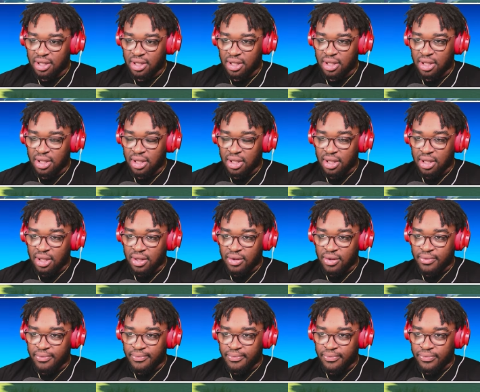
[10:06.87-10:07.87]

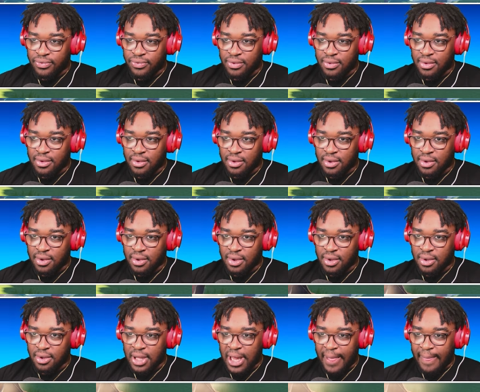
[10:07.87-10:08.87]

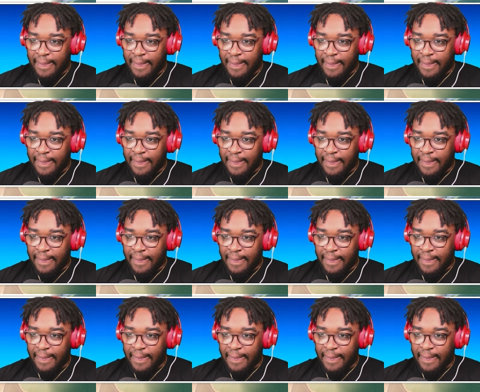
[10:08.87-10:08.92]
(silence)